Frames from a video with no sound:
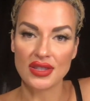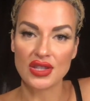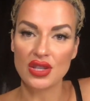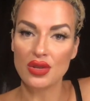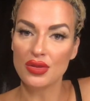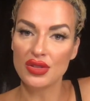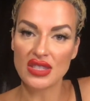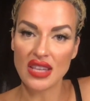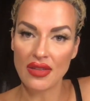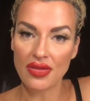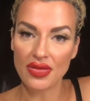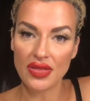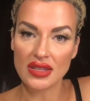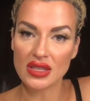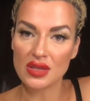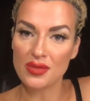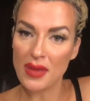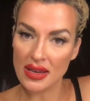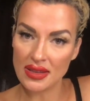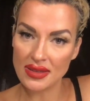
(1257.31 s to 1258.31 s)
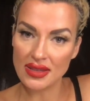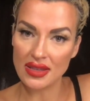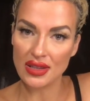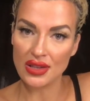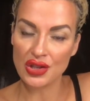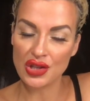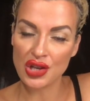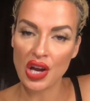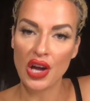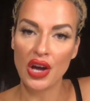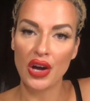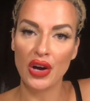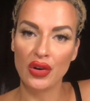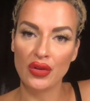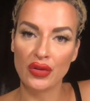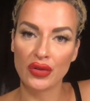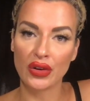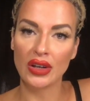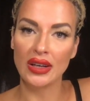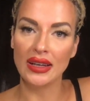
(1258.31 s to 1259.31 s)
you sent this message
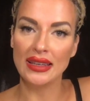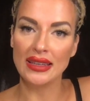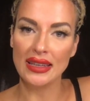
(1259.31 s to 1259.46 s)
over an